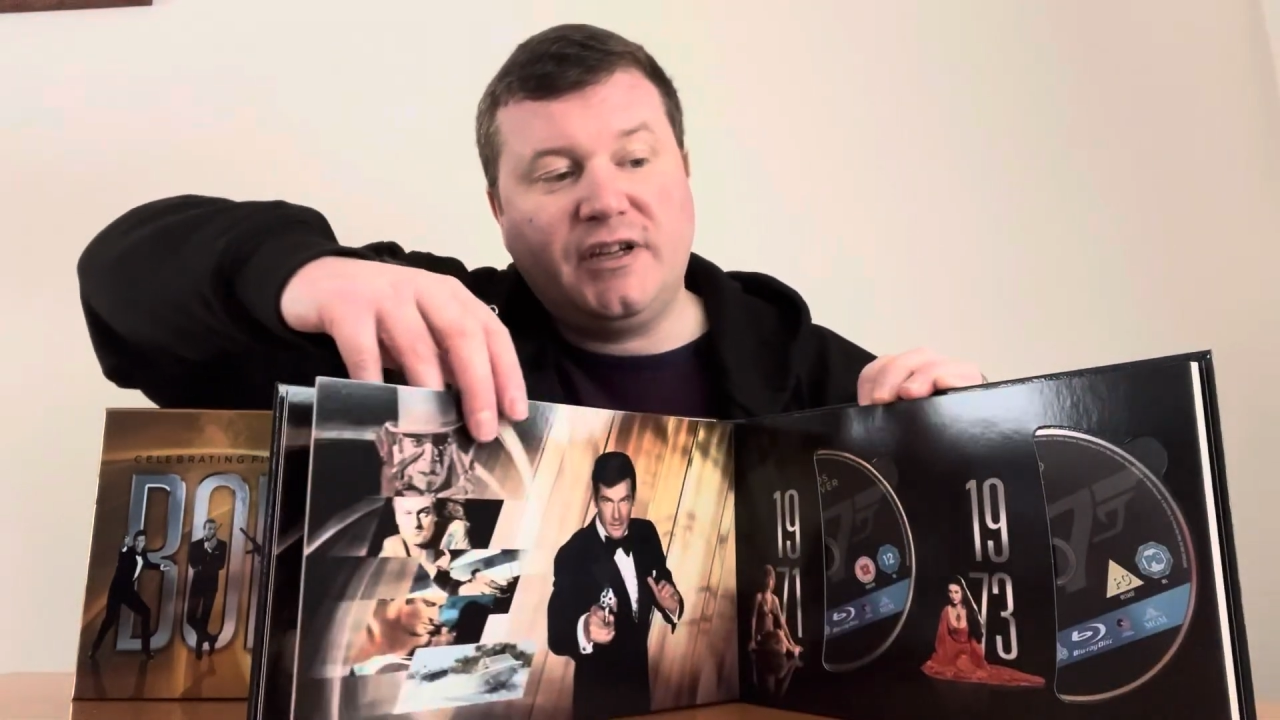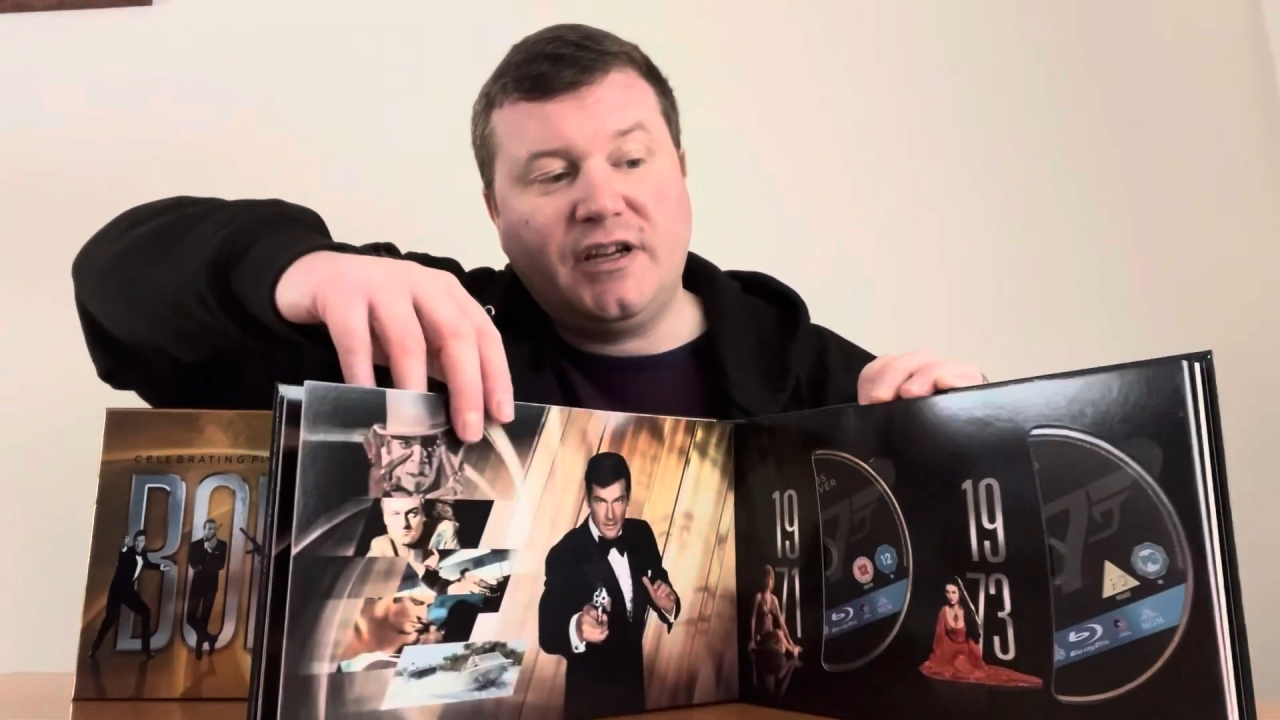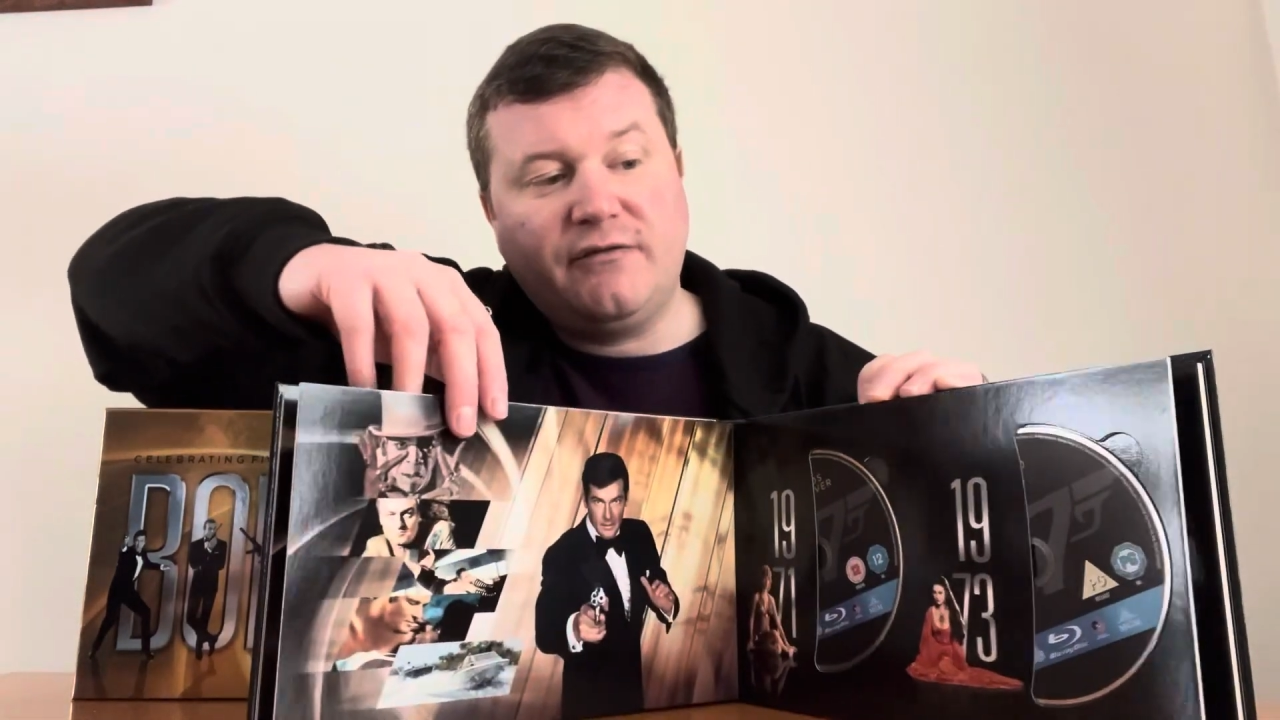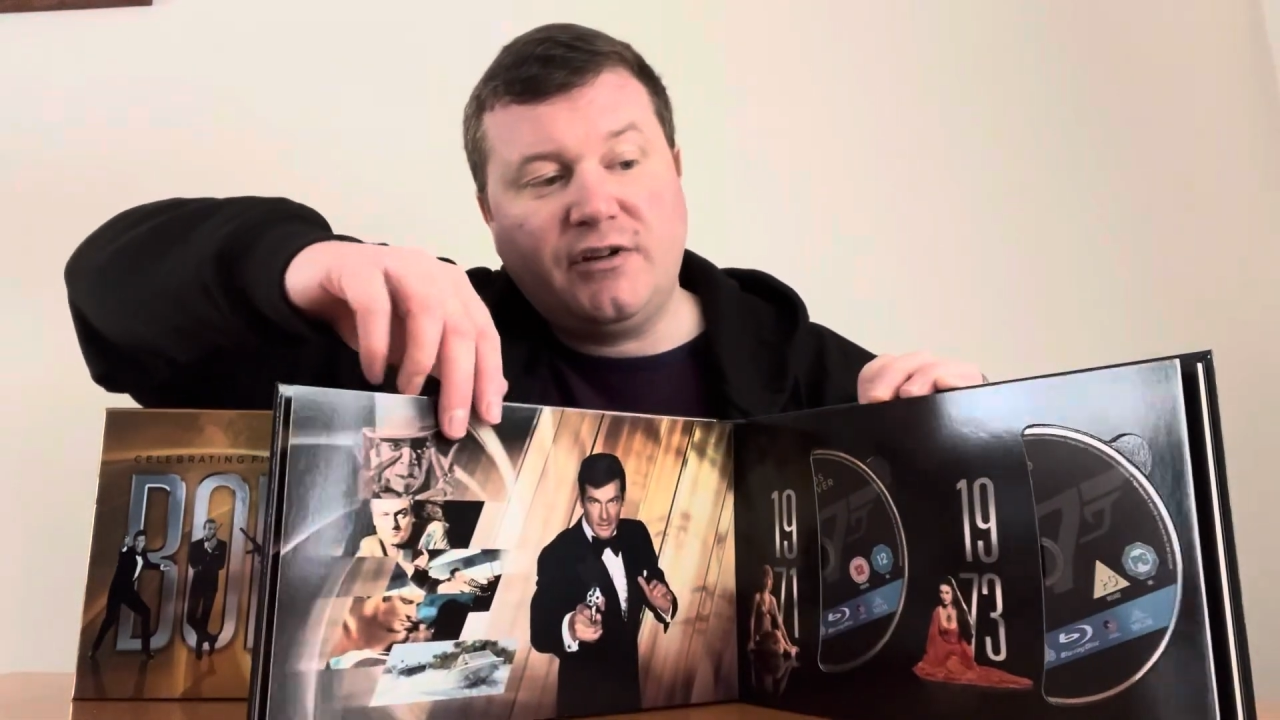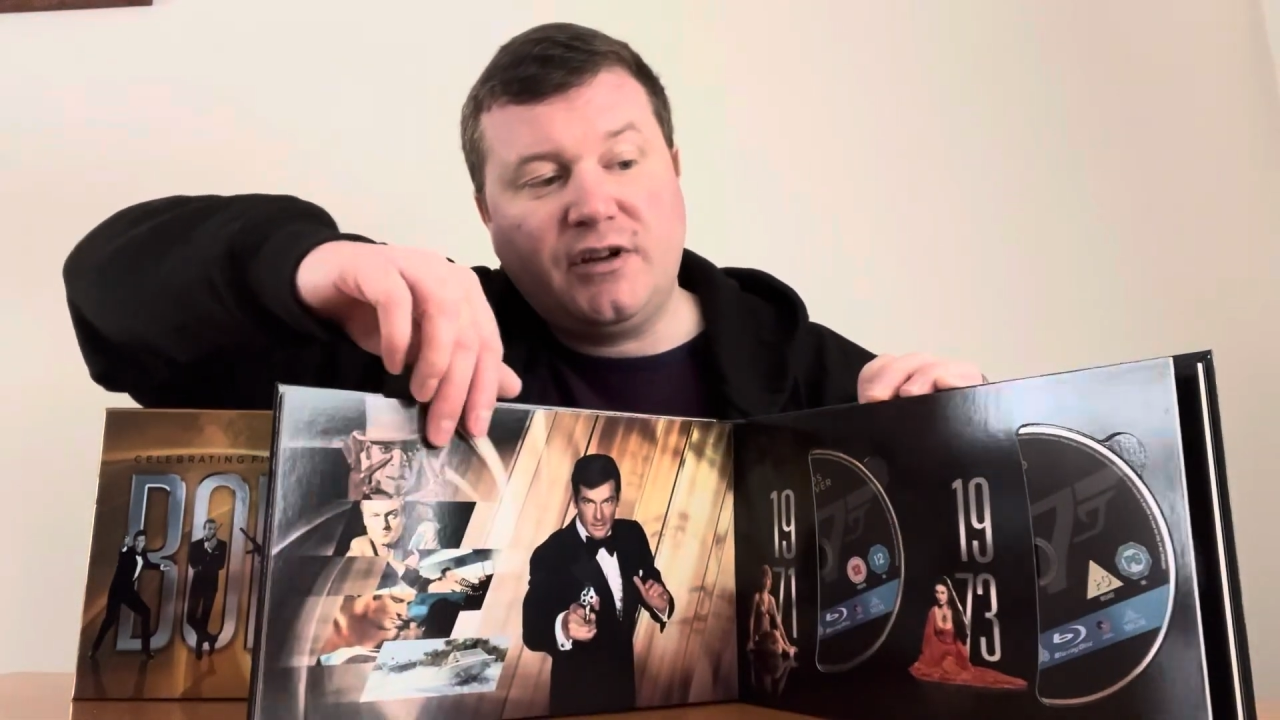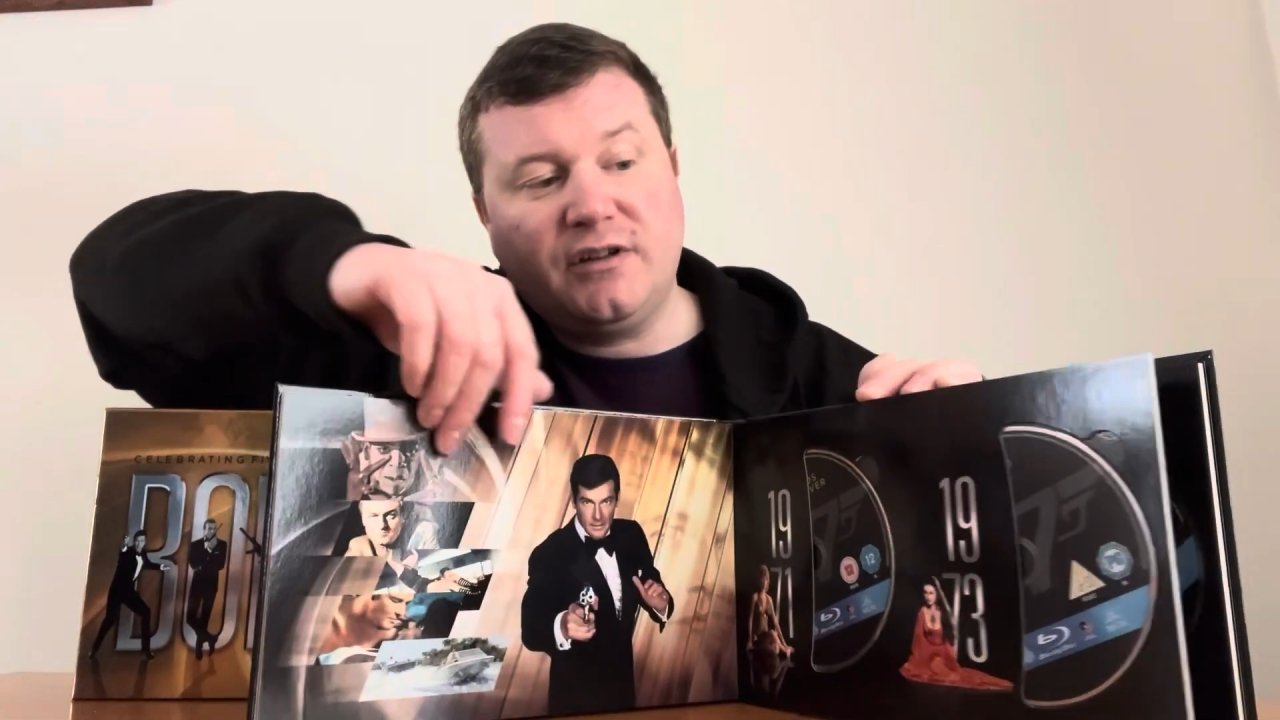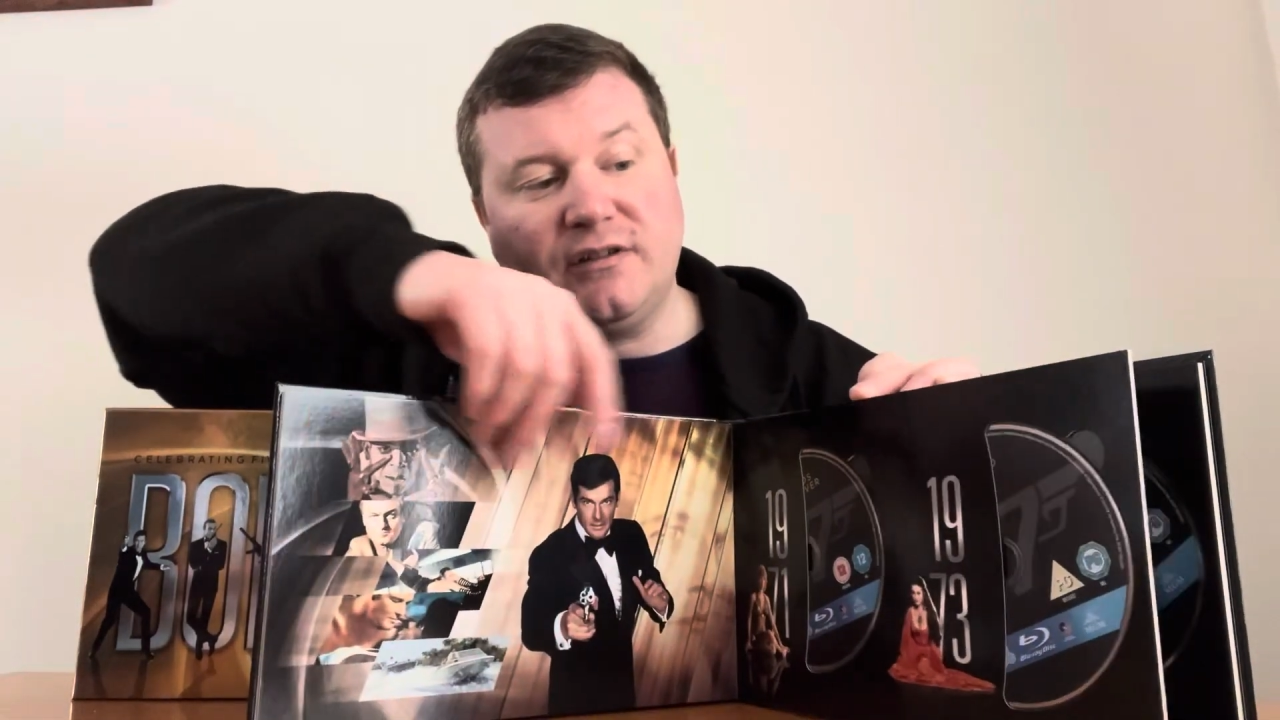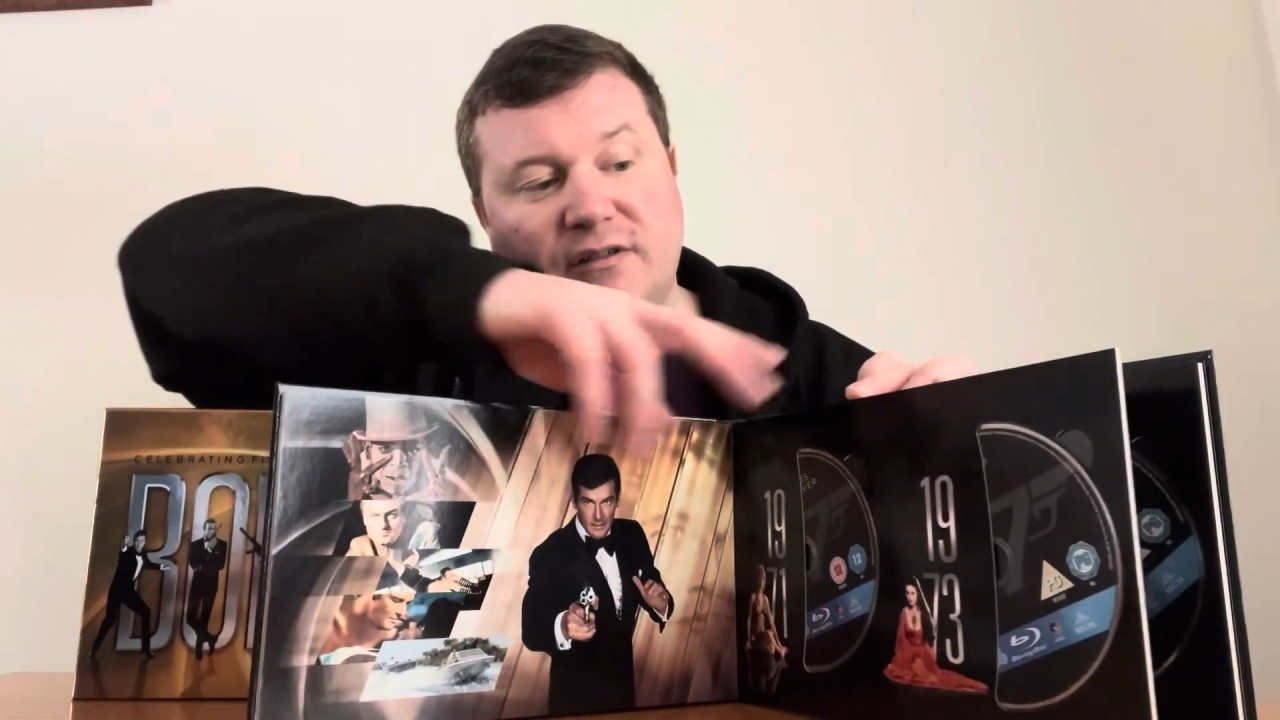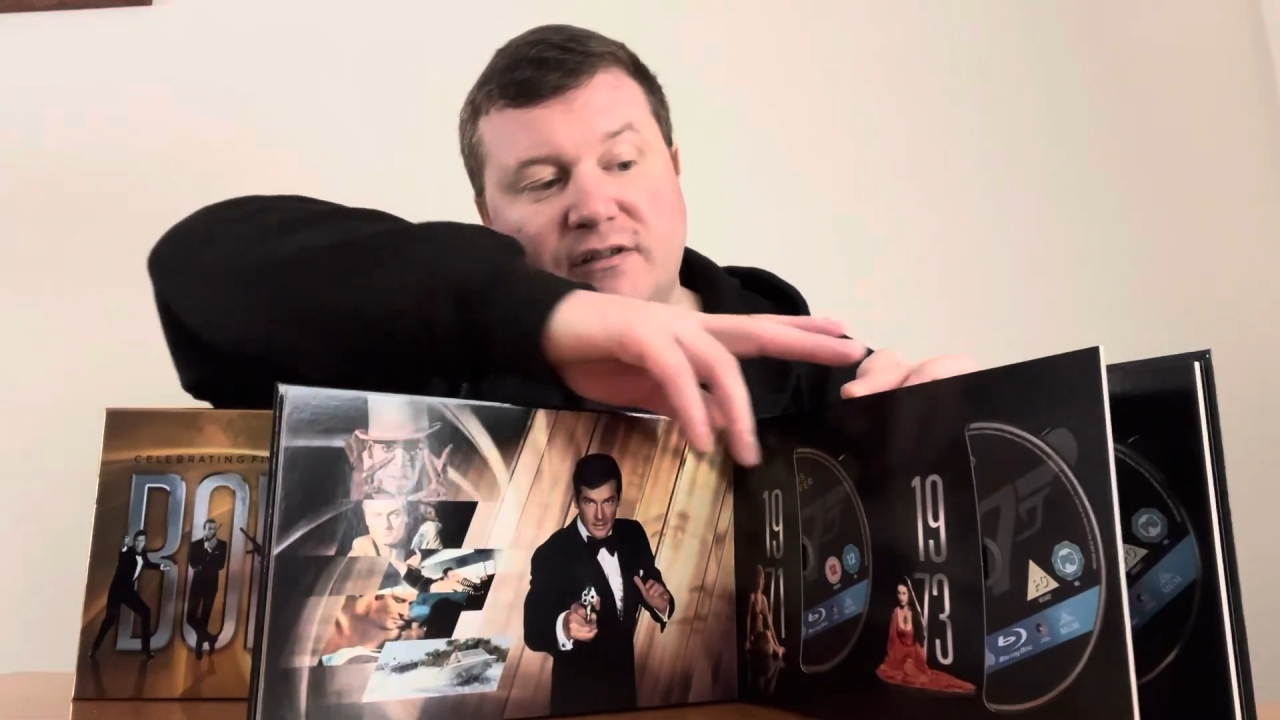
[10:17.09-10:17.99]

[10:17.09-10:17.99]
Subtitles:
era,